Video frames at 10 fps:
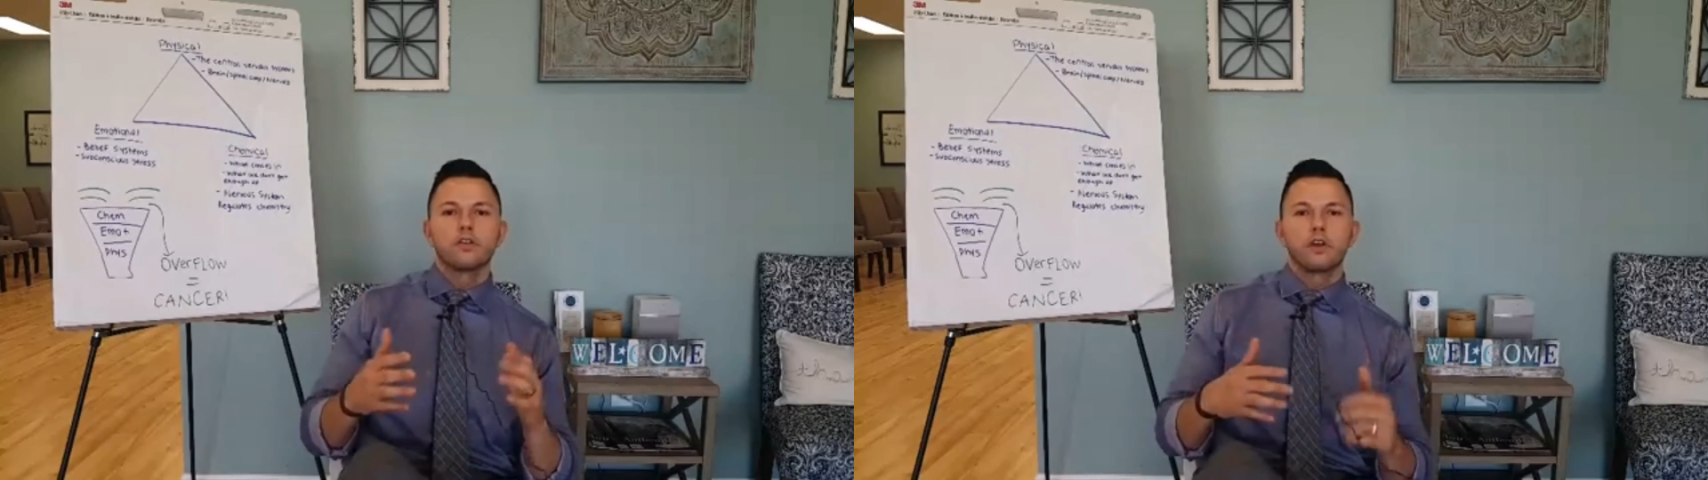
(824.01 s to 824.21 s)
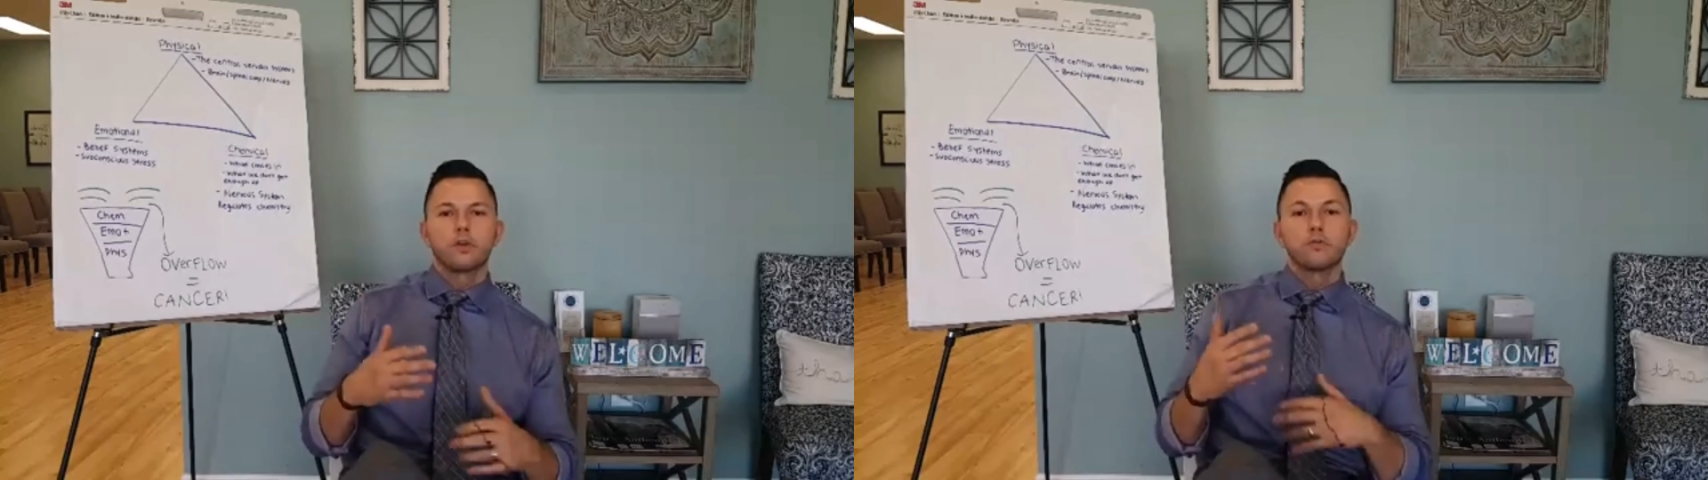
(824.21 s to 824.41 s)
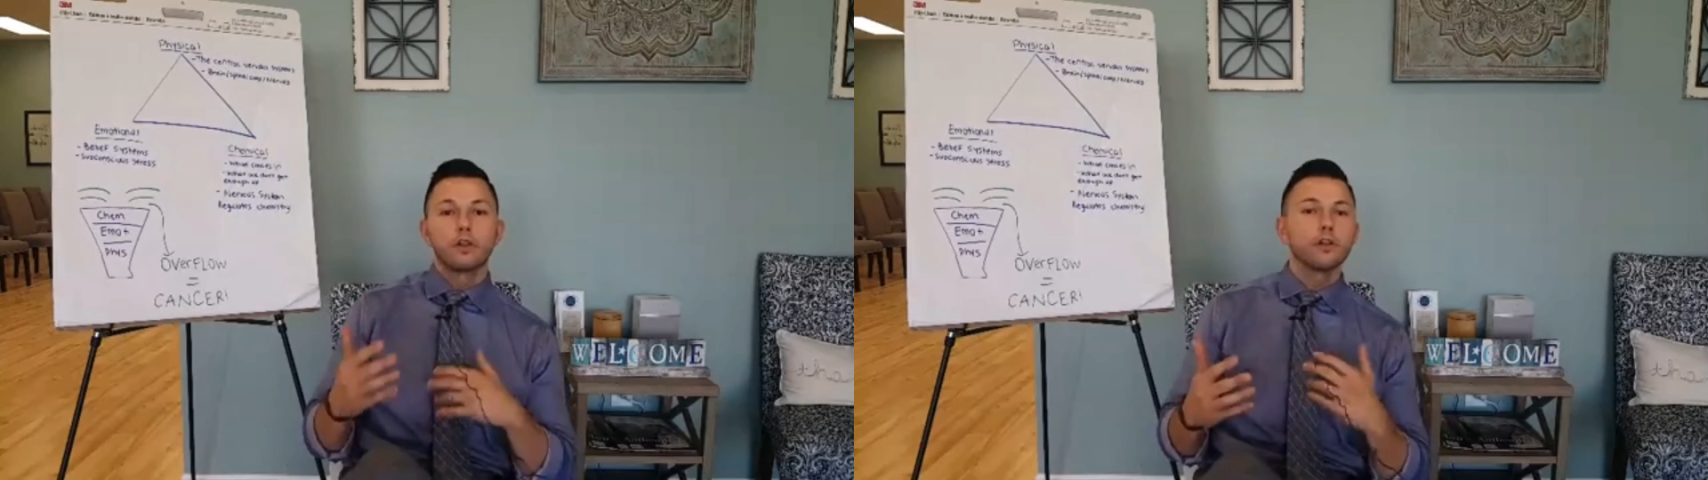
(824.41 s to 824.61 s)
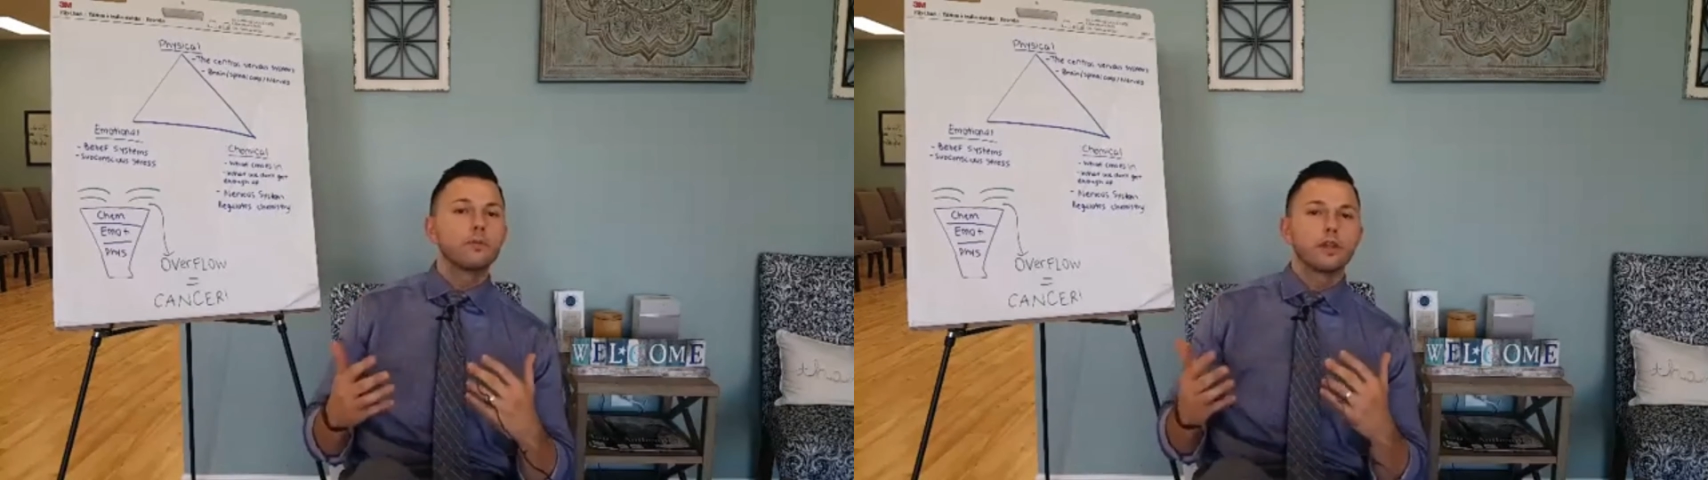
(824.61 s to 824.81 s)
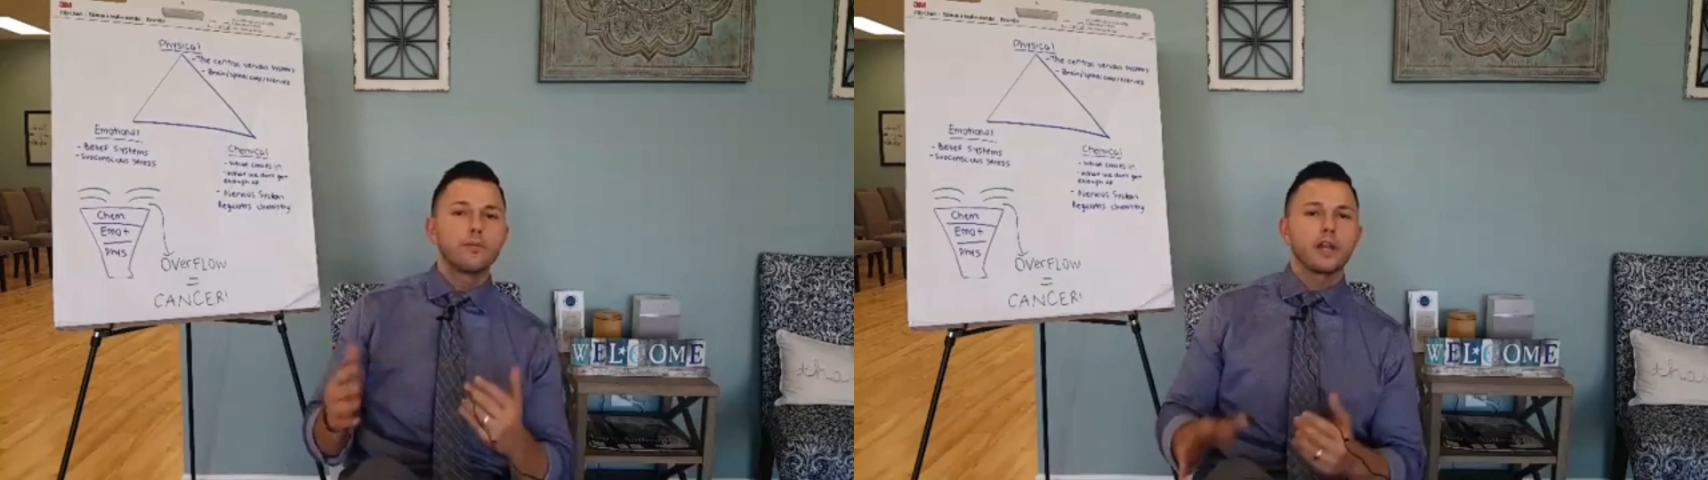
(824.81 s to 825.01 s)
that are really,
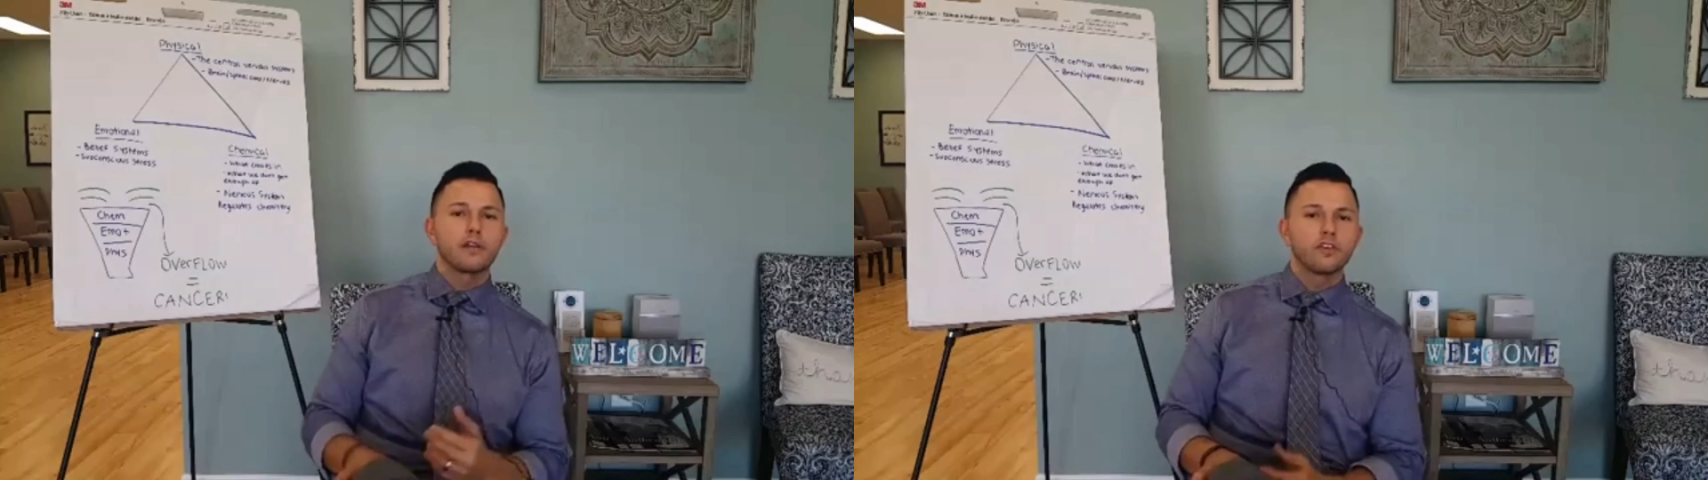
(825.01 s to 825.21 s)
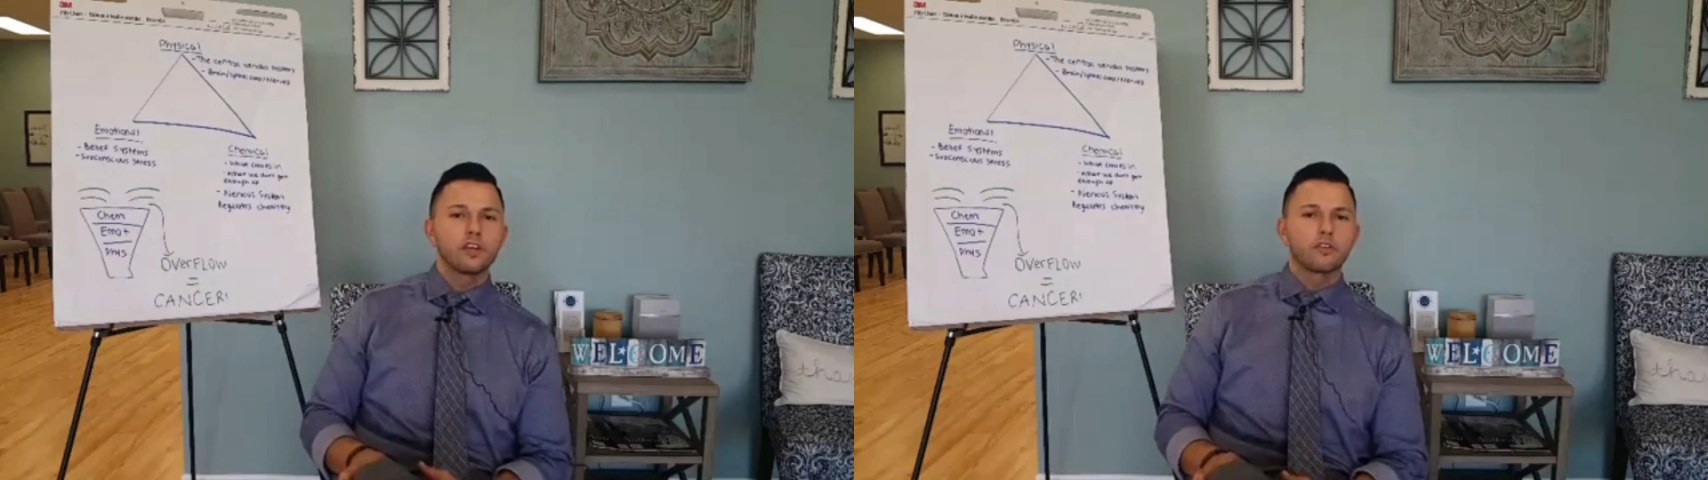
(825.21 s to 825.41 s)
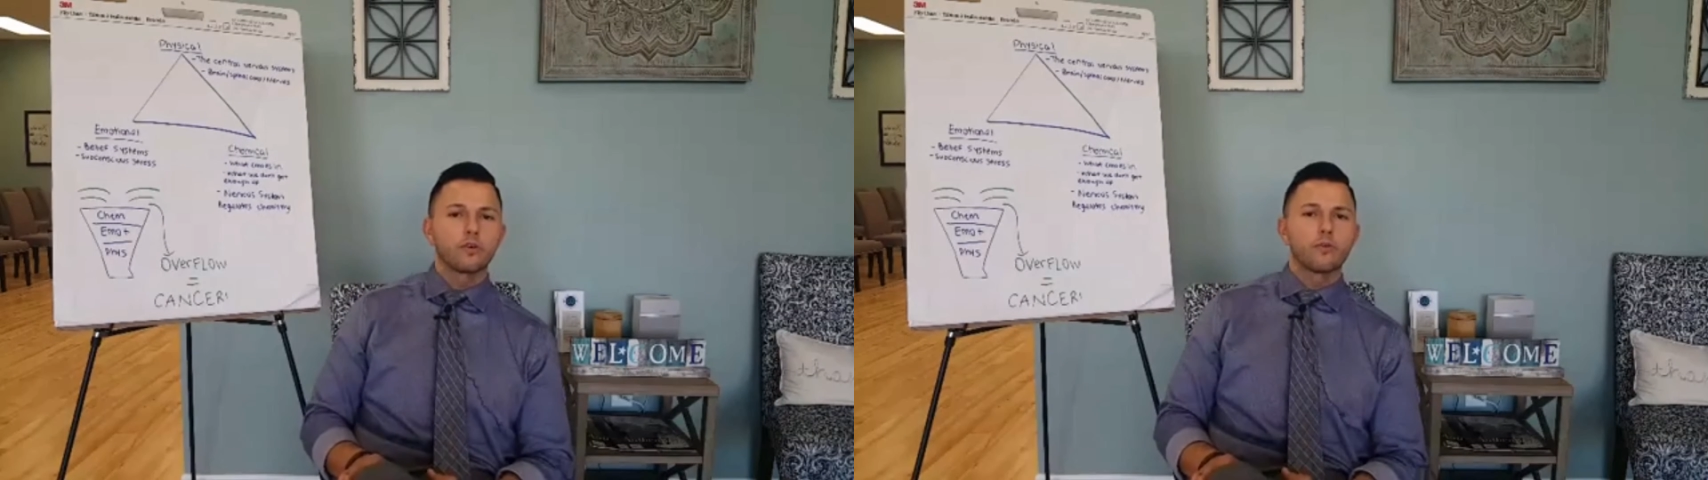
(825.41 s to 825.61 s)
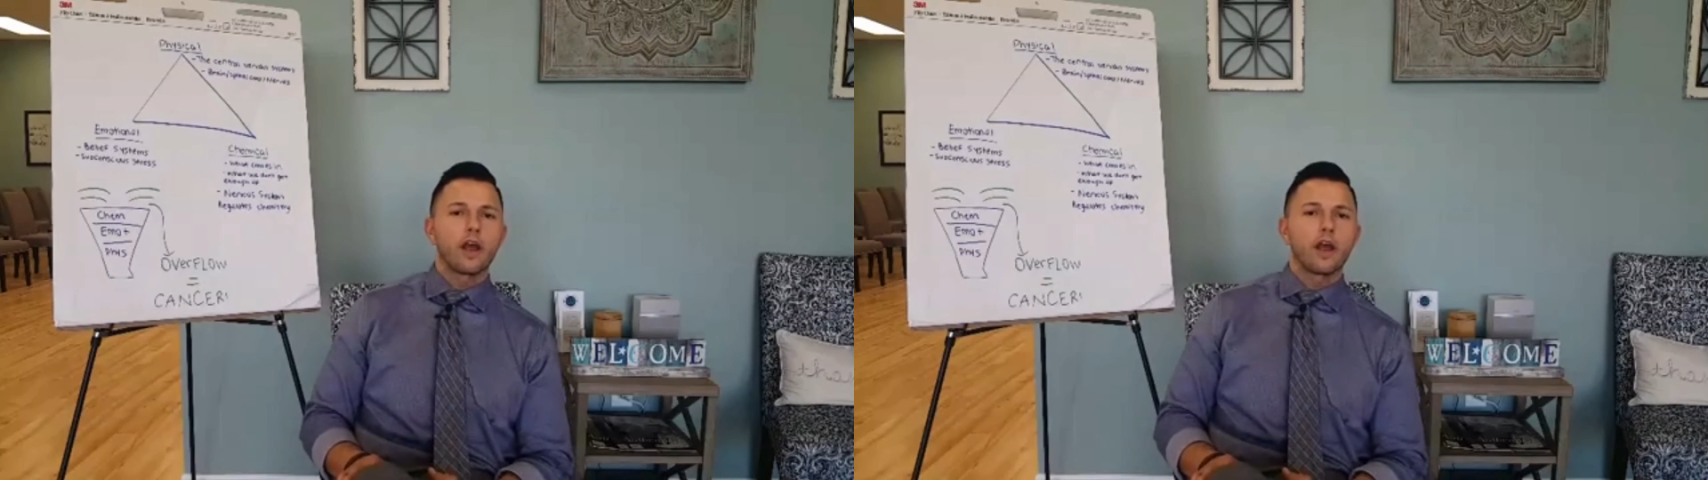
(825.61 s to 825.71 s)
really beneficial,